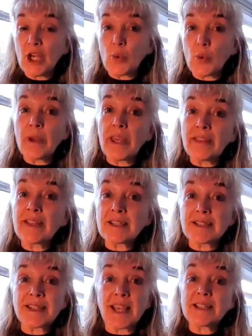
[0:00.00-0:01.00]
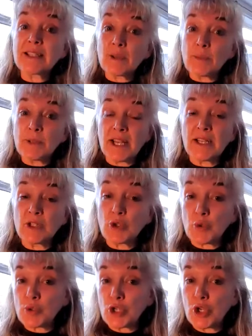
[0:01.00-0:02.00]
where this has the
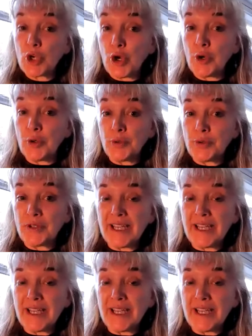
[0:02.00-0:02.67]
potential to go,